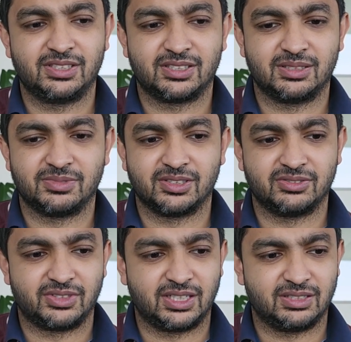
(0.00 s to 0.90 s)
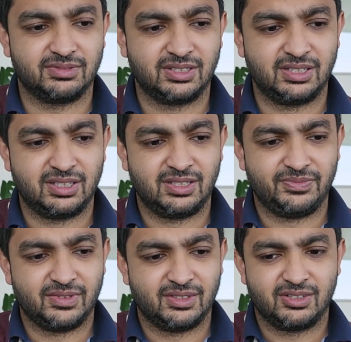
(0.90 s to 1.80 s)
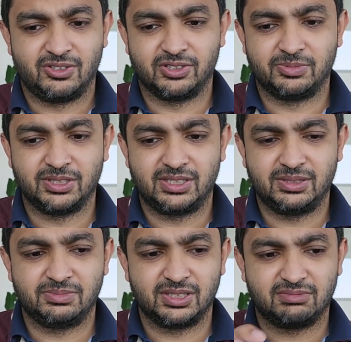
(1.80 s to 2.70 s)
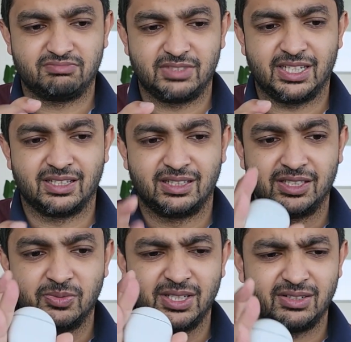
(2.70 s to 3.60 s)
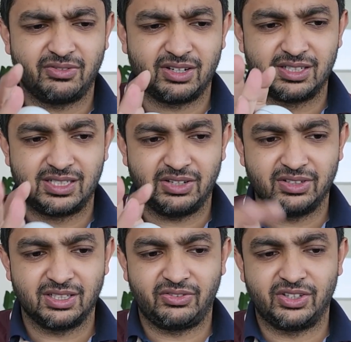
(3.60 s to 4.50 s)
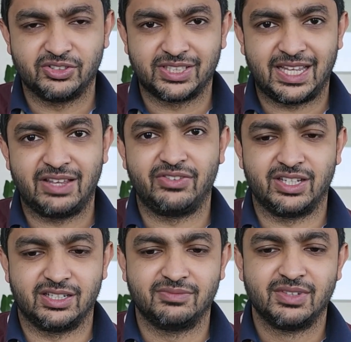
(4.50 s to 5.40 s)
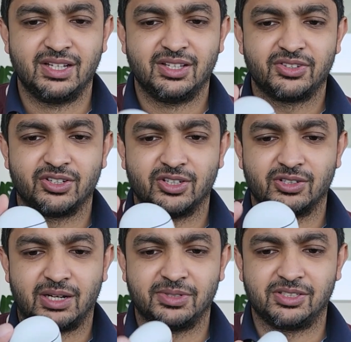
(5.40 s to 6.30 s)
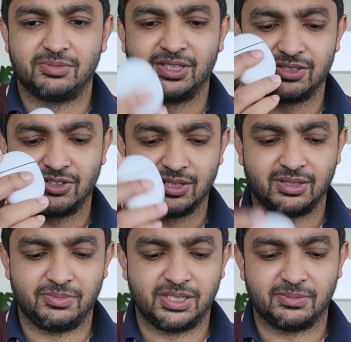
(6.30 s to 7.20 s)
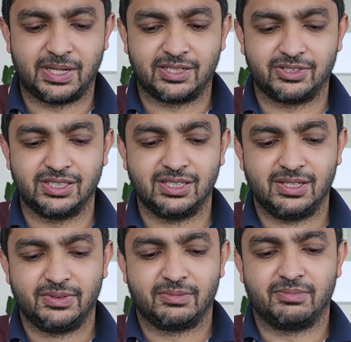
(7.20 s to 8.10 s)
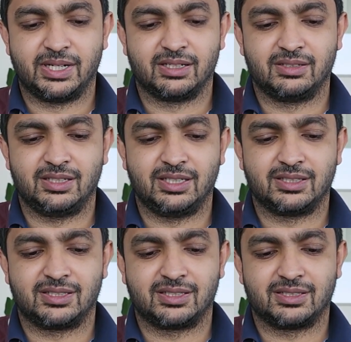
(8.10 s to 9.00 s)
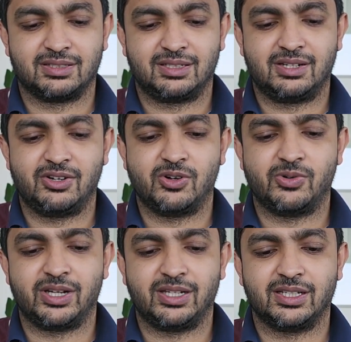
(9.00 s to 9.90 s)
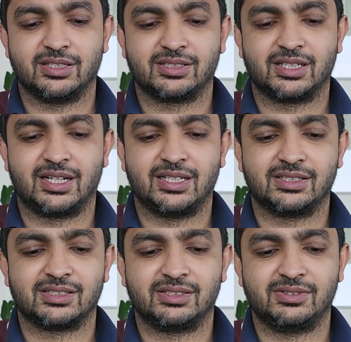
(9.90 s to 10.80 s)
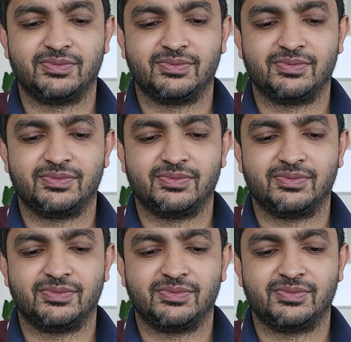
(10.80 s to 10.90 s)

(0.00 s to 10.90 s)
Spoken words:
in terms of foldability, but yeah, this one definitely feels heavier. So I'm assuming it's got a bigger battery, but it's nowhere near the size